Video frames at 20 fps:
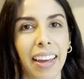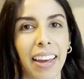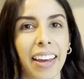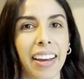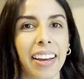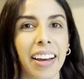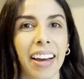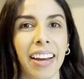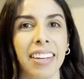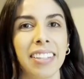Hey
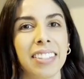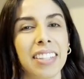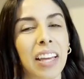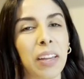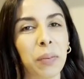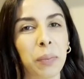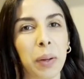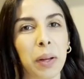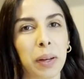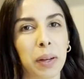guys,
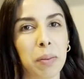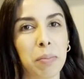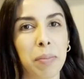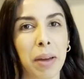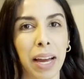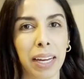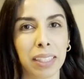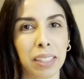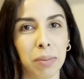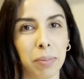and welcome
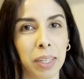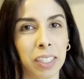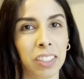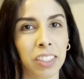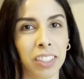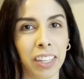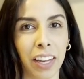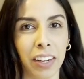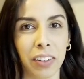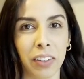back to my
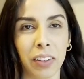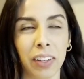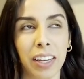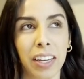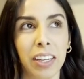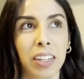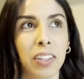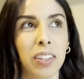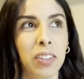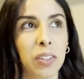channel.
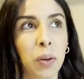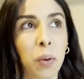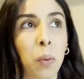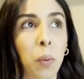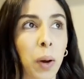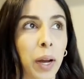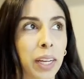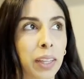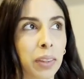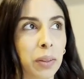It is
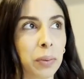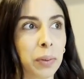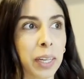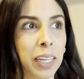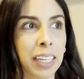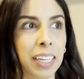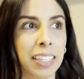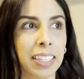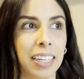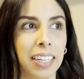quite the
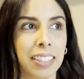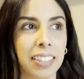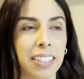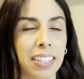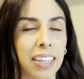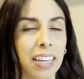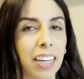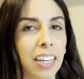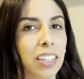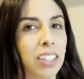rainy day
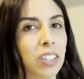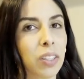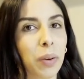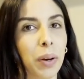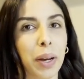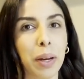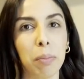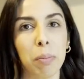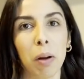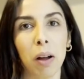today, so
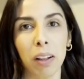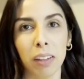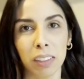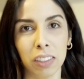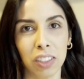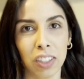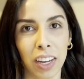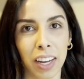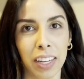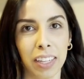I
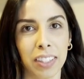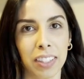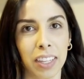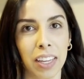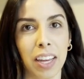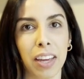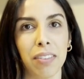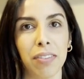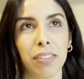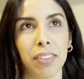apologize
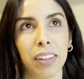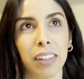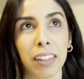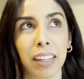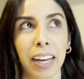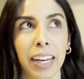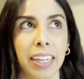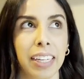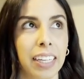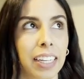if the
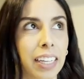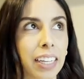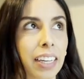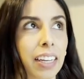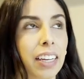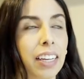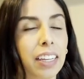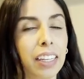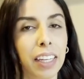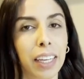lighting
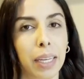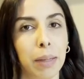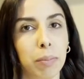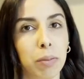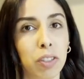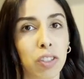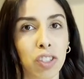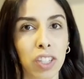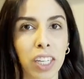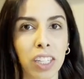
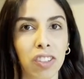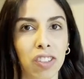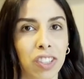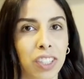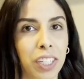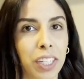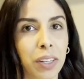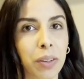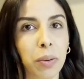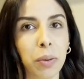keeps
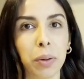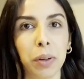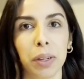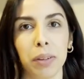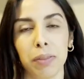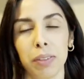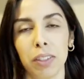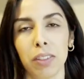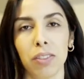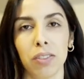changing or
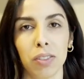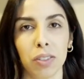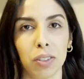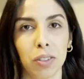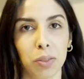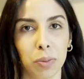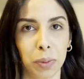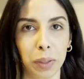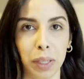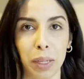if it's
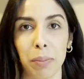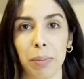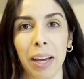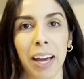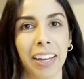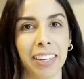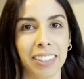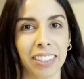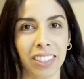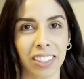just really
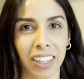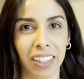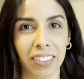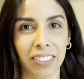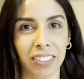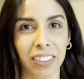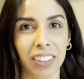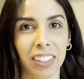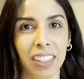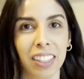bad in
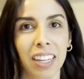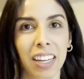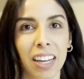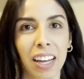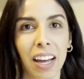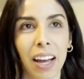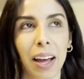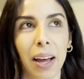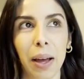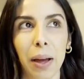general.
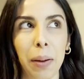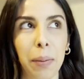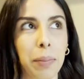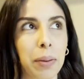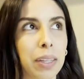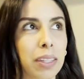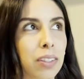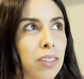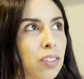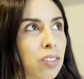
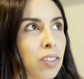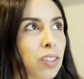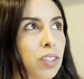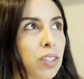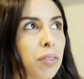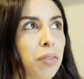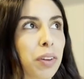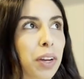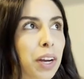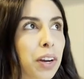It's just
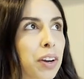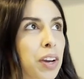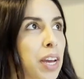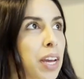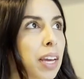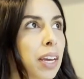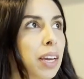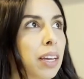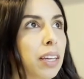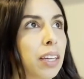a
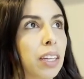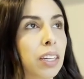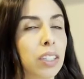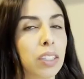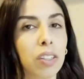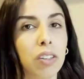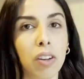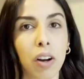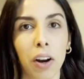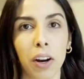very
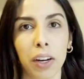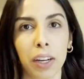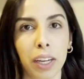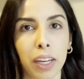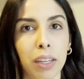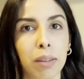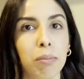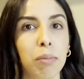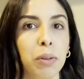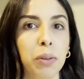dark
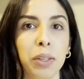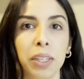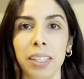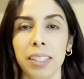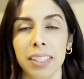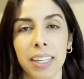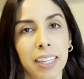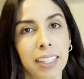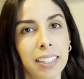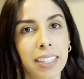and moody
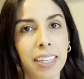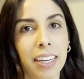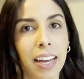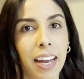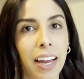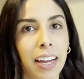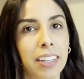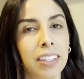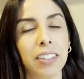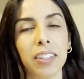day
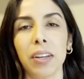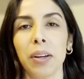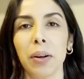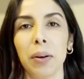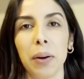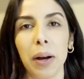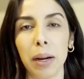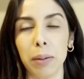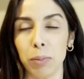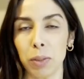today,
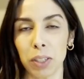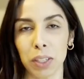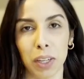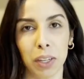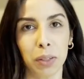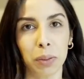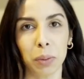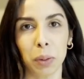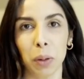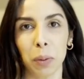so I'm just
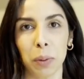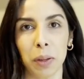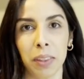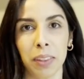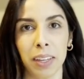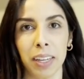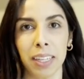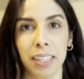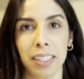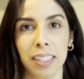gonna roll with
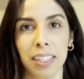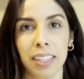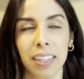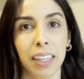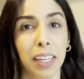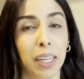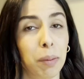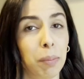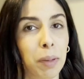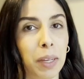it,
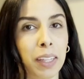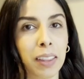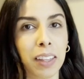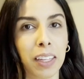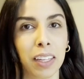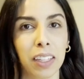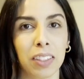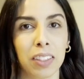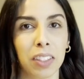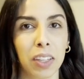keeping
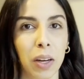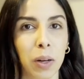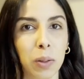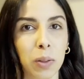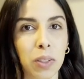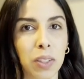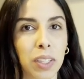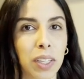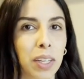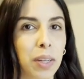things
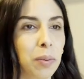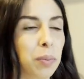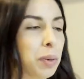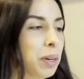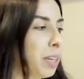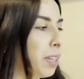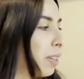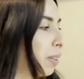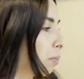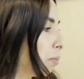cozy
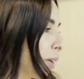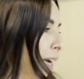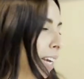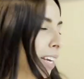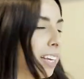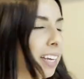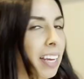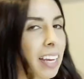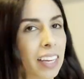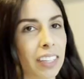with my
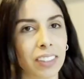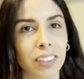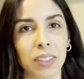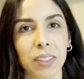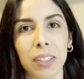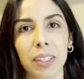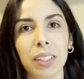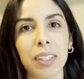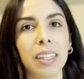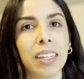
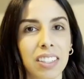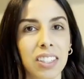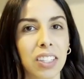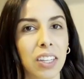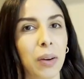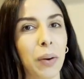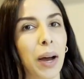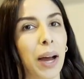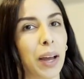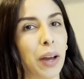candle.
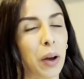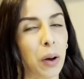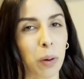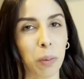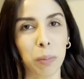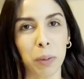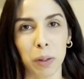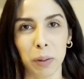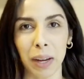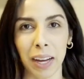So I
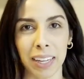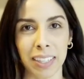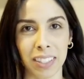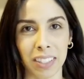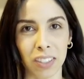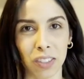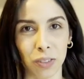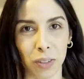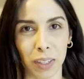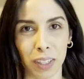hope you guys
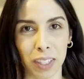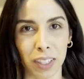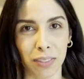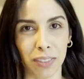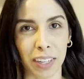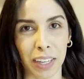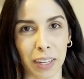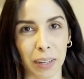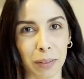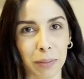enjoy this
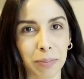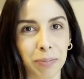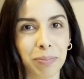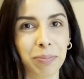video.